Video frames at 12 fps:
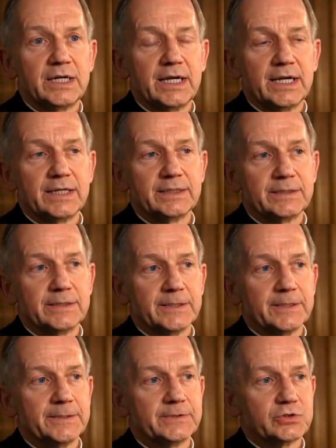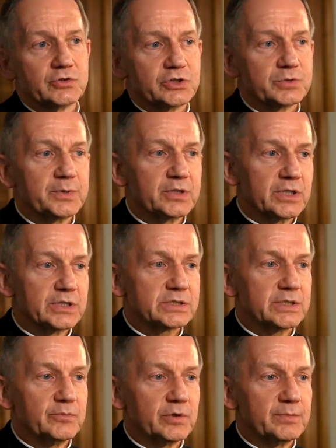And so just because
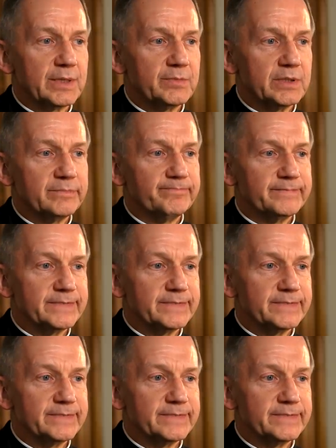someone maybe